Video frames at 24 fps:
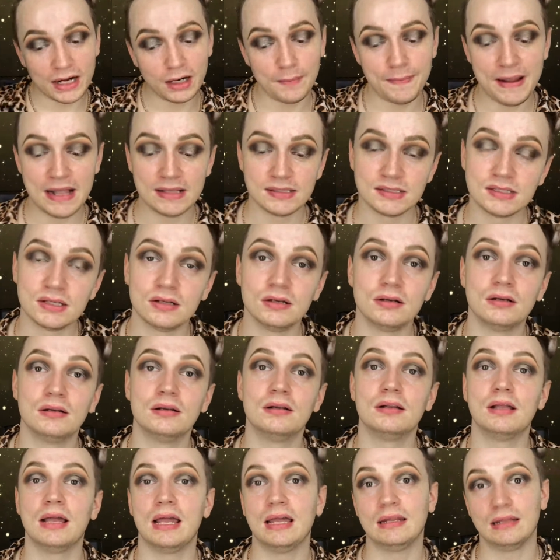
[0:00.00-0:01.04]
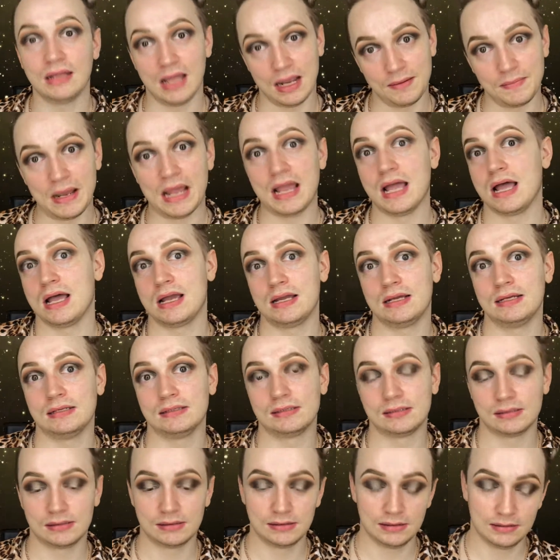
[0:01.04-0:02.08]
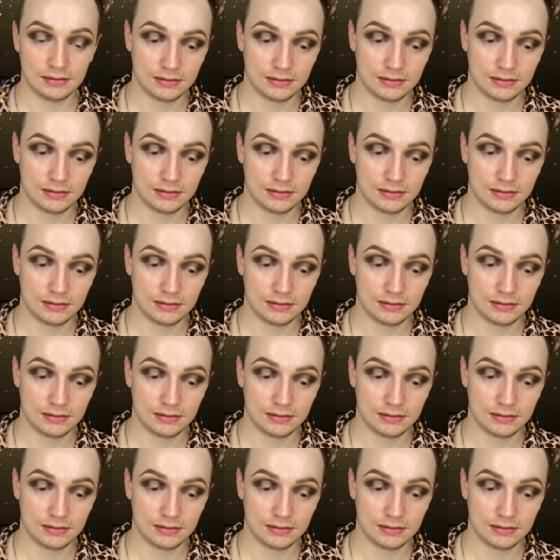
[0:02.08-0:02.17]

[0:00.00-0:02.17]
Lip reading: Pencil and line my eyes.